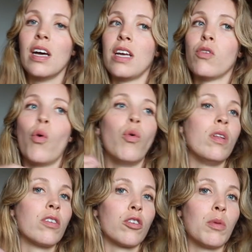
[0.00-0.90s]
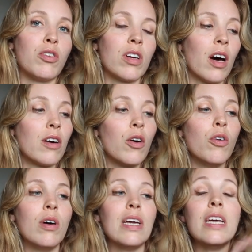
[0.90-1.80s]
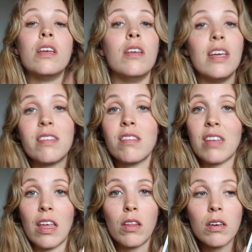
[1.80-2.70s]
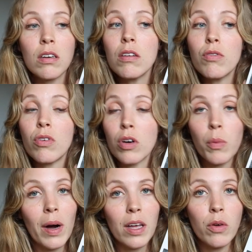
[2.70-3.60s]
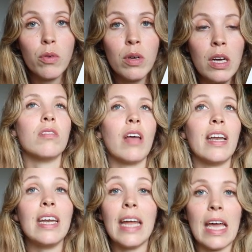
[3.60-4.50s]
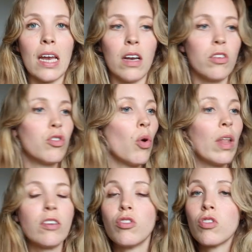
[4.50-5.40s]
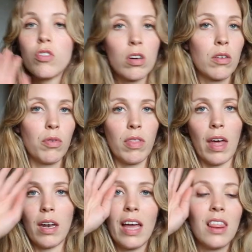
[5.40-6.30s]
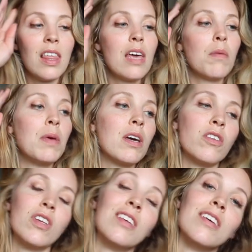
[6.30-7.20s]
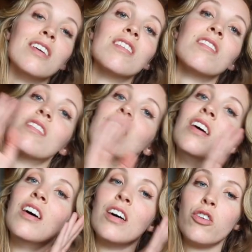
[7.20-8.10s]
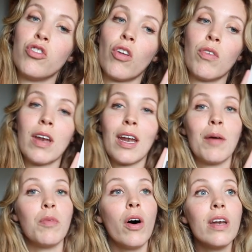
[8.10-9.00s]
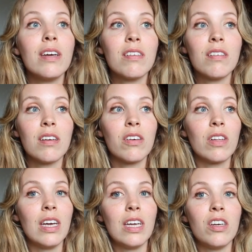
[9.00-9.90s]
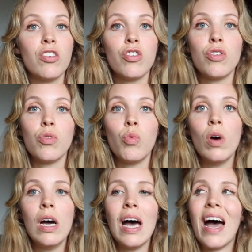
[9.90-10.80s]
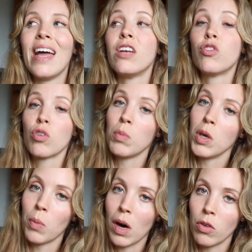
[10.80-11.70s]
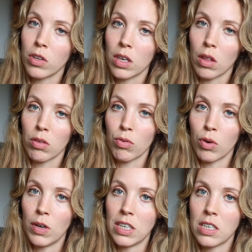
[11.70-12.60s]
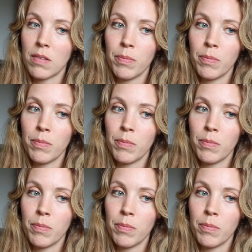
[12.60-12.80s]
It only talks about Chicago. He is a sailor for a while. I didn't hate it, so let's just start off with that. I think because this is a genre that I'm not necessarily into, it took me a while to get through it.